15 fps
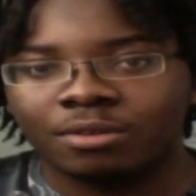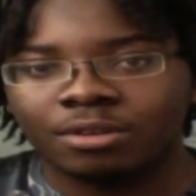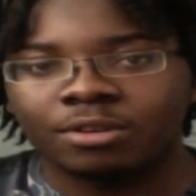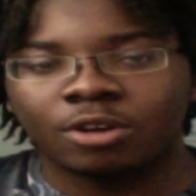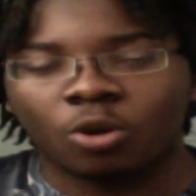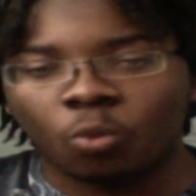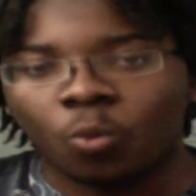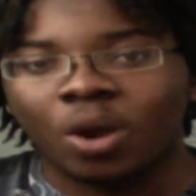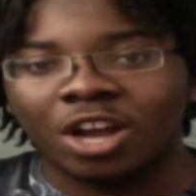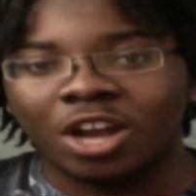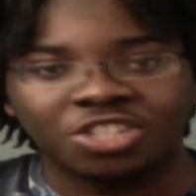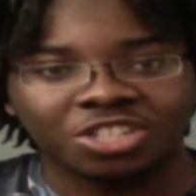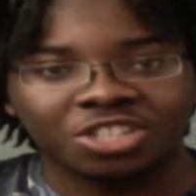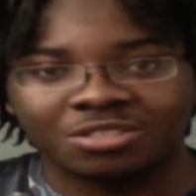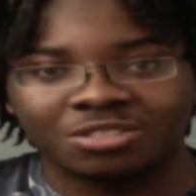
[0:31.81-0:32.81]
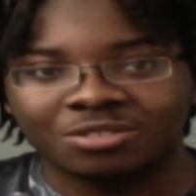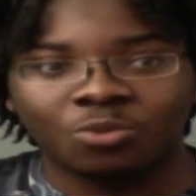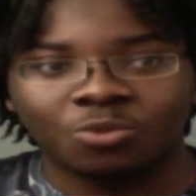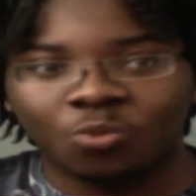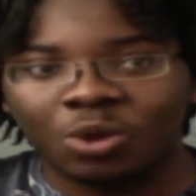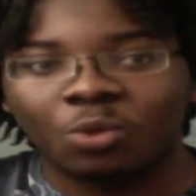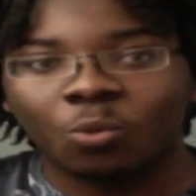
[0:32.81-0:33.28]
One, just
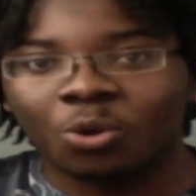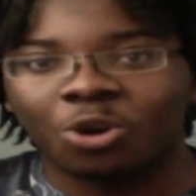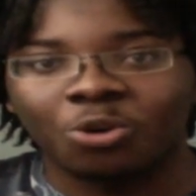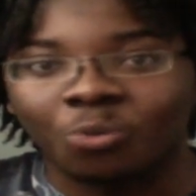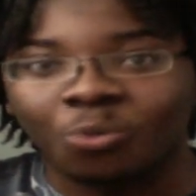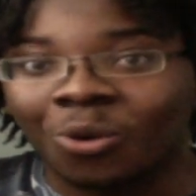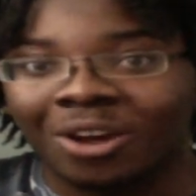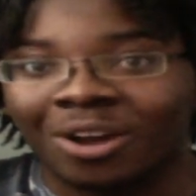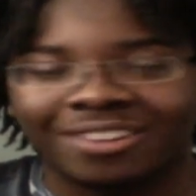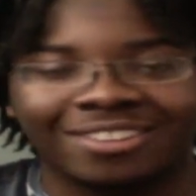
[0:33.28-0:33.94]
one word, One.